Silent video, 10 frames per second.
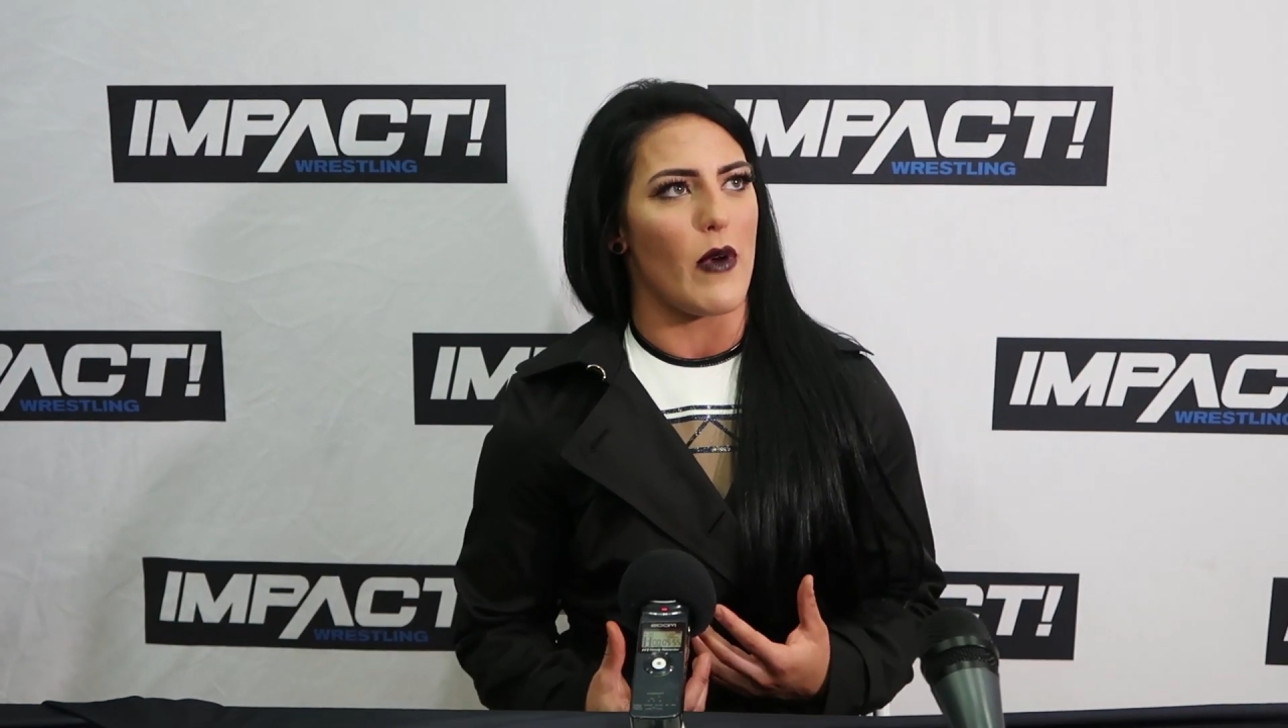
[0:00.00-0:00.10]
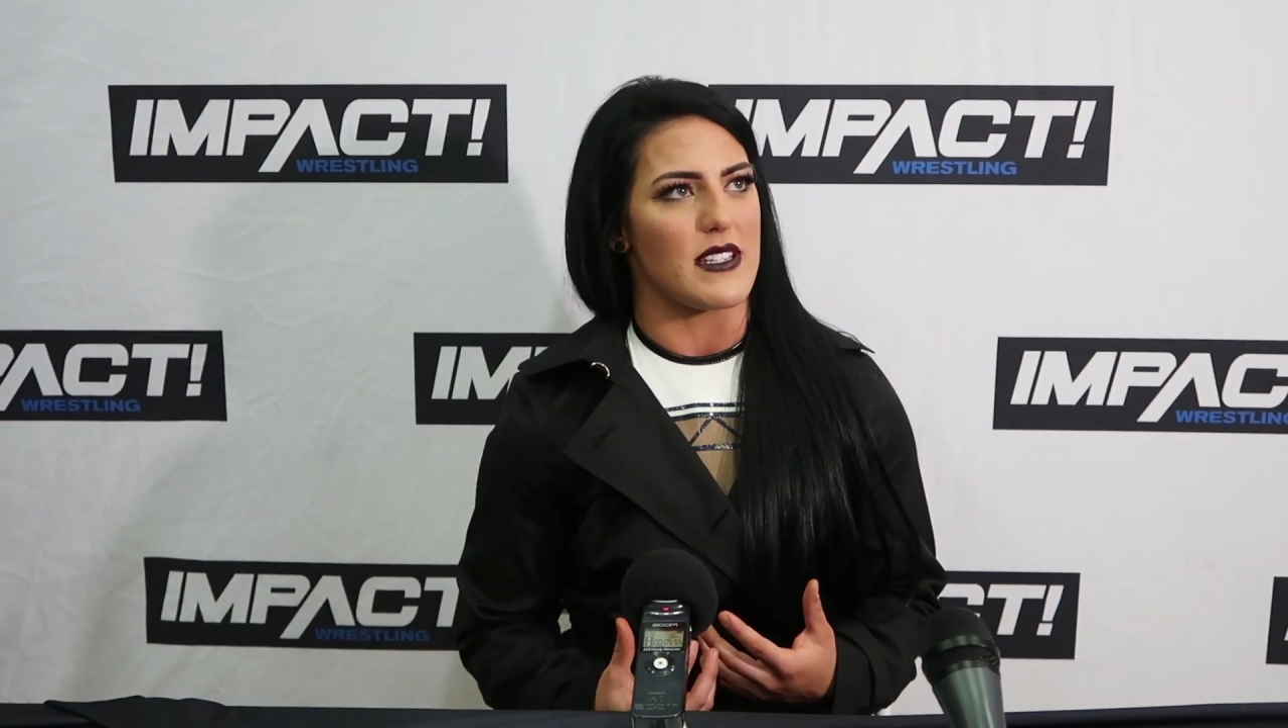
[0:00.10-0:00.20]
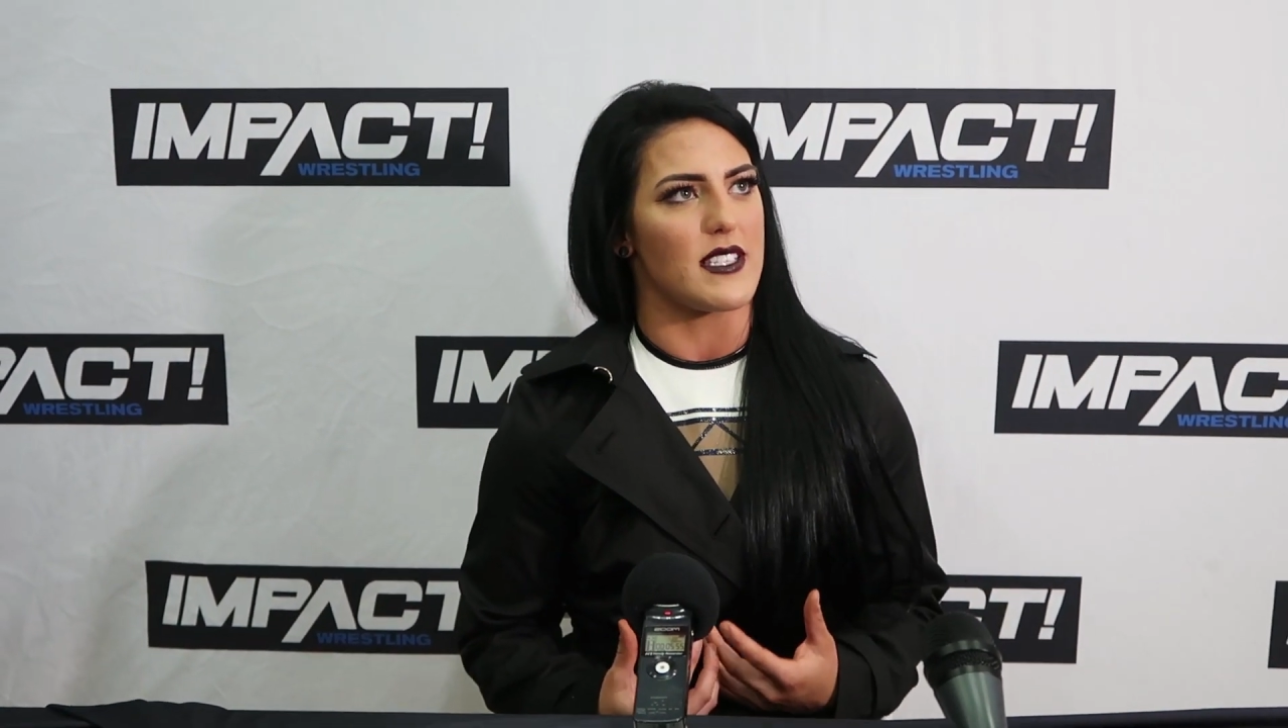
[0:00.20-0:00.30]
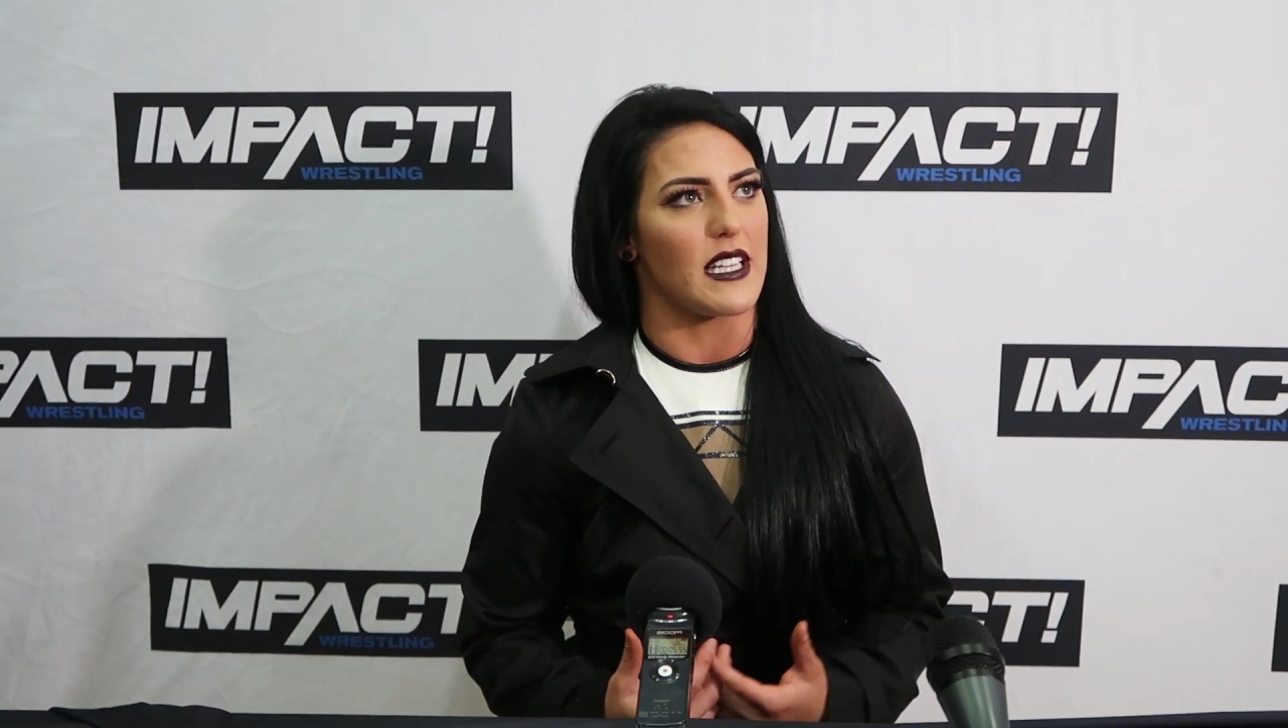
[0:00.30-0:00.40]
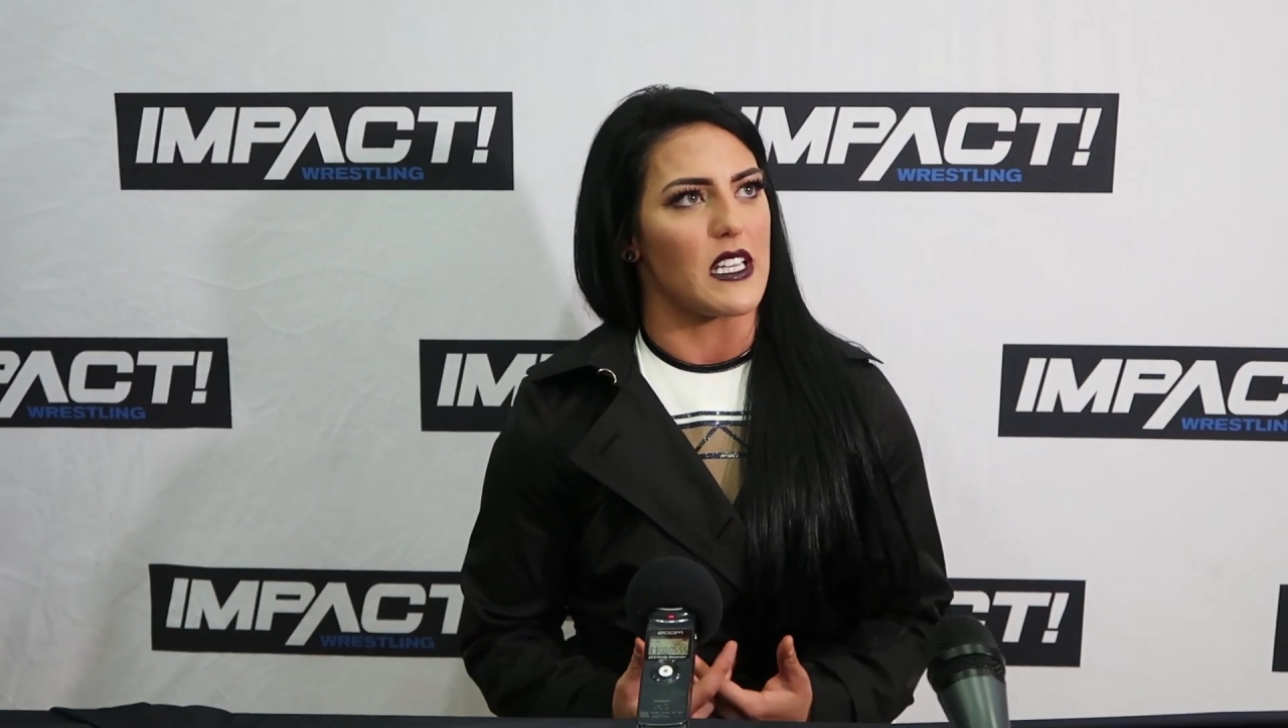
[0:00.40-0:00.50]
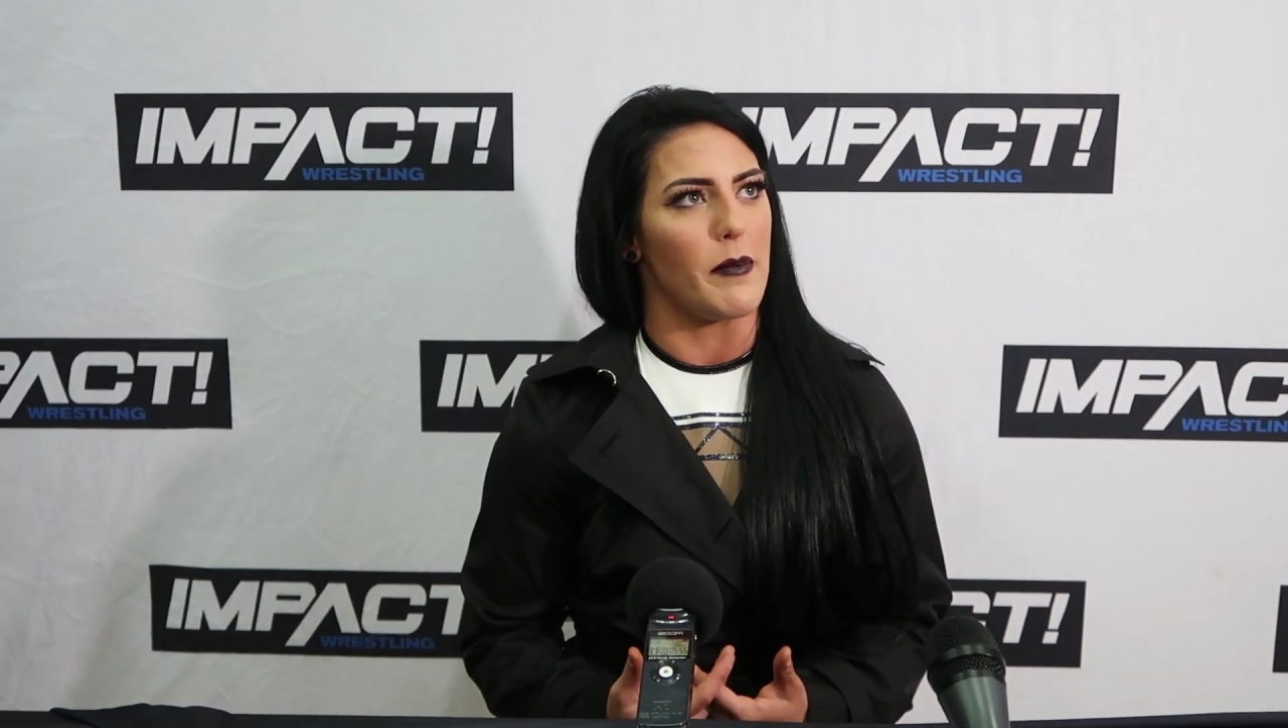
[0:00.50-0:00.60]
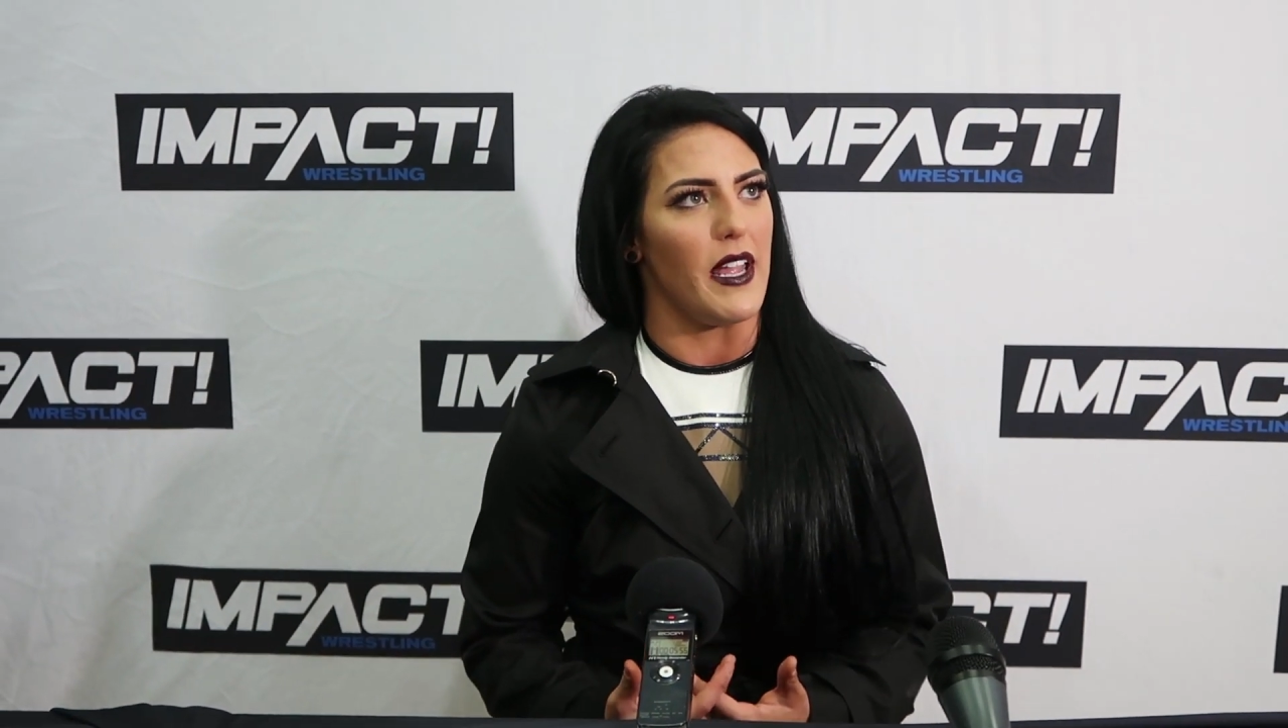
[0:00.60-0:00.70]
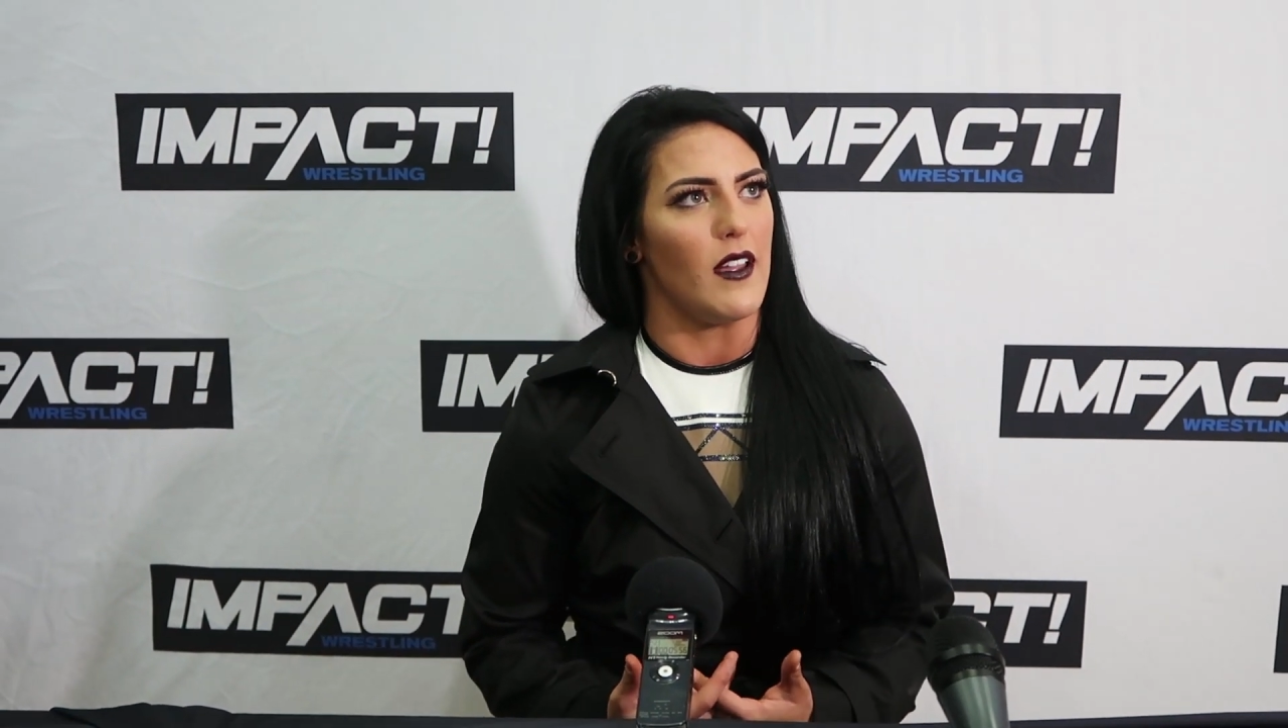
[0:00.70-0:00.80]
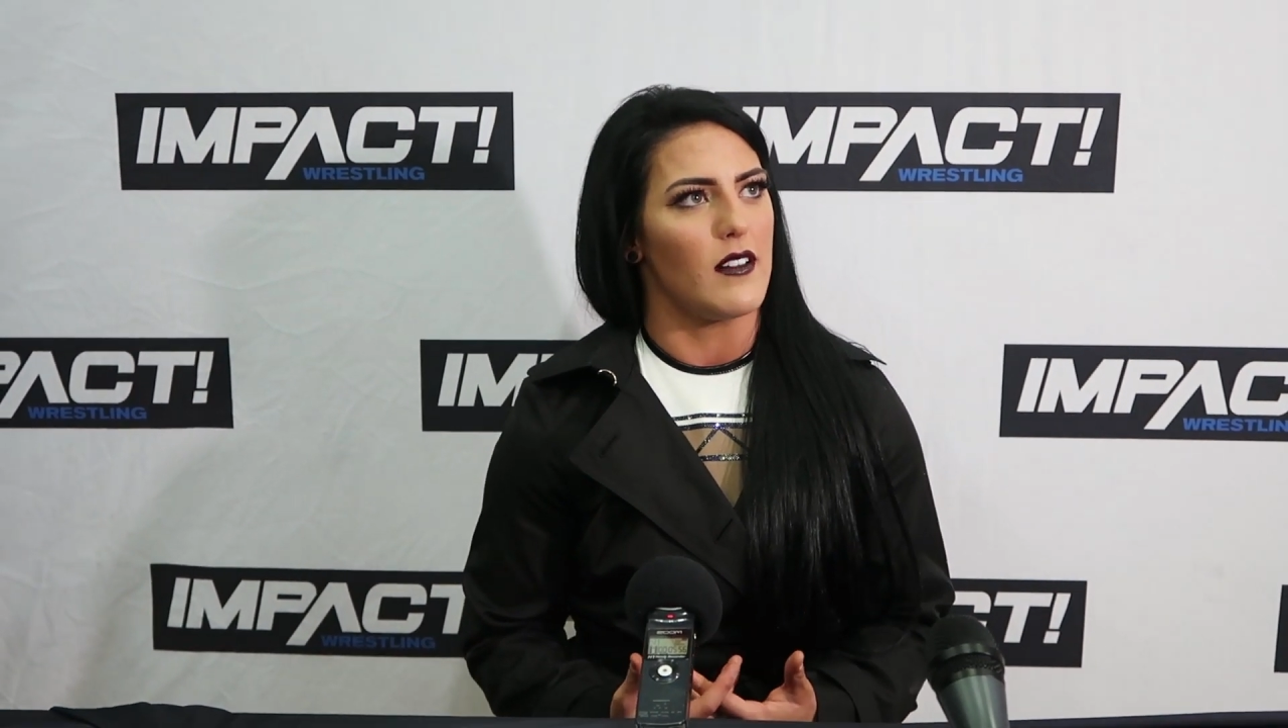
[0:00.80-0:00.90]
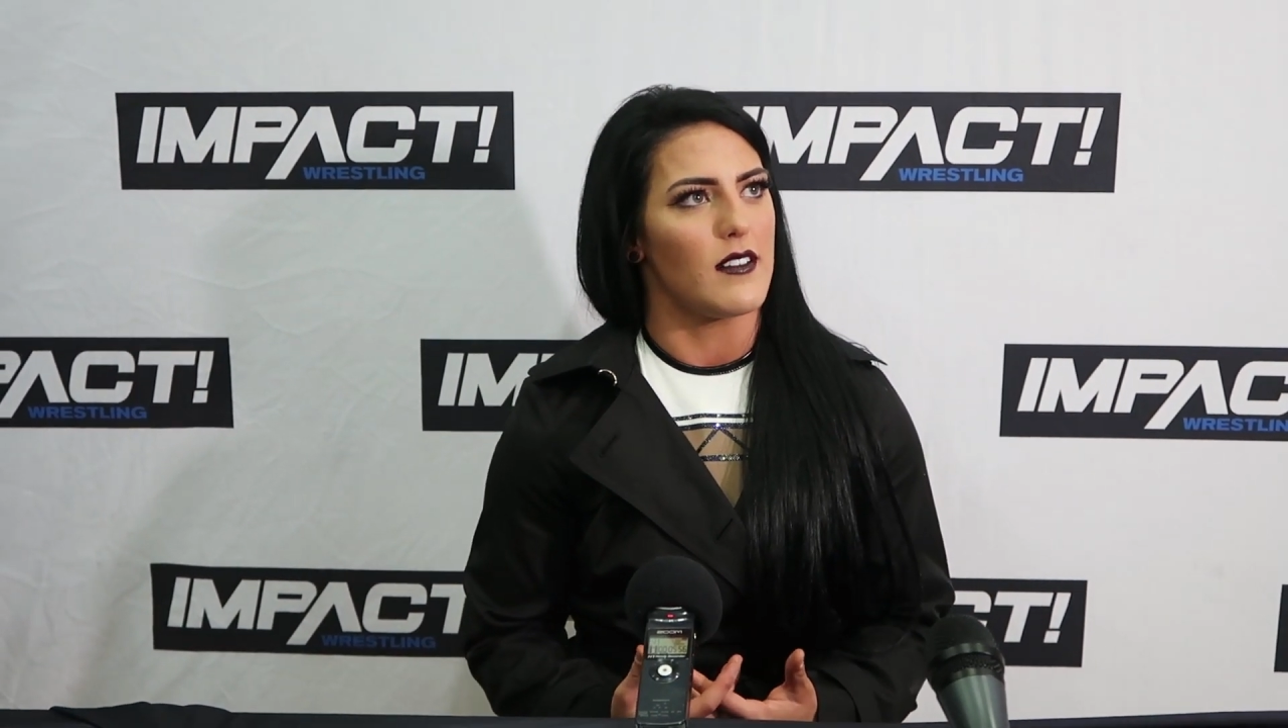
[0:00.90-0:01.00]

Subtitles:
wrestling to be.